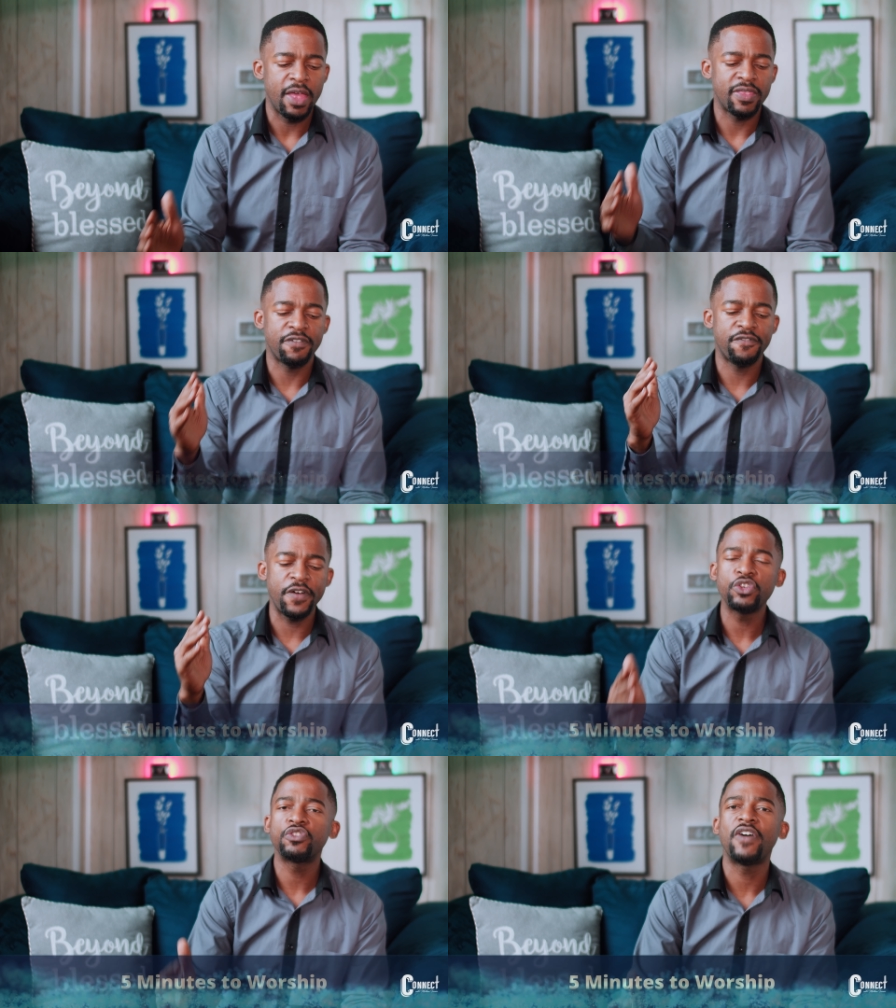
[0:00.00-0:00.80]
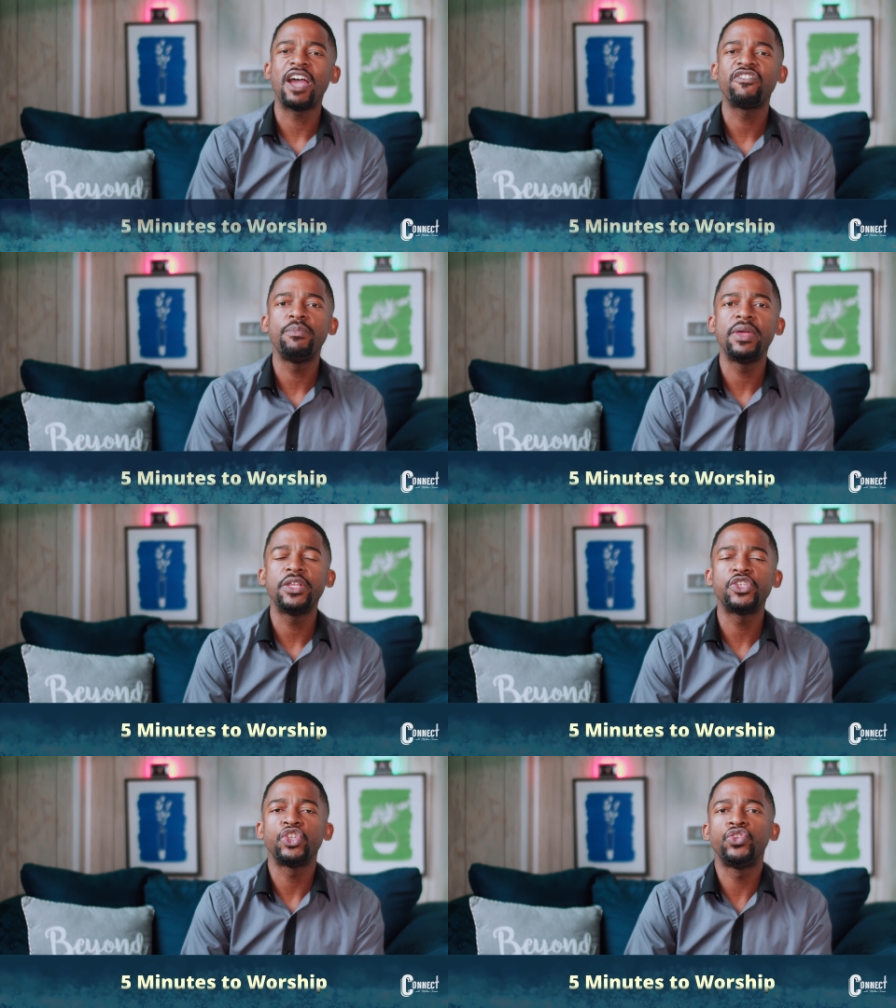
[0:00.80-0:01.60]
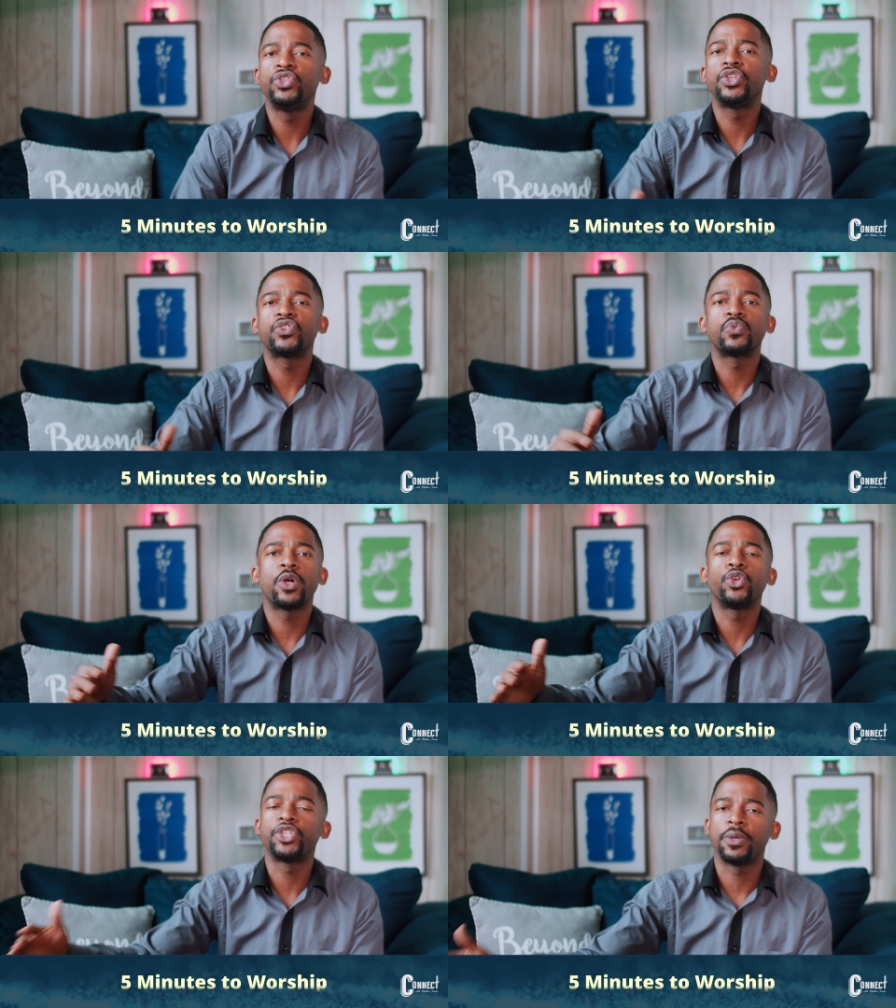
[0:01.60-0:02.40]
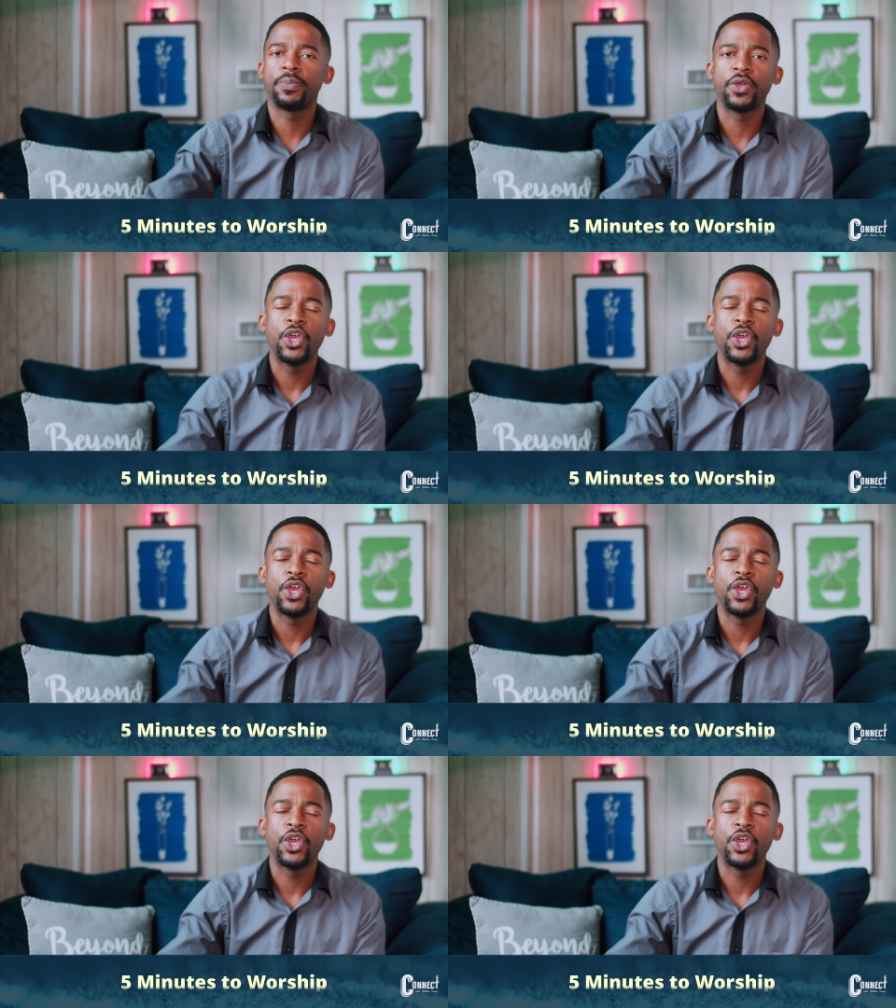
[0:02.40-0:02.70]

The first five minutes, you just worship.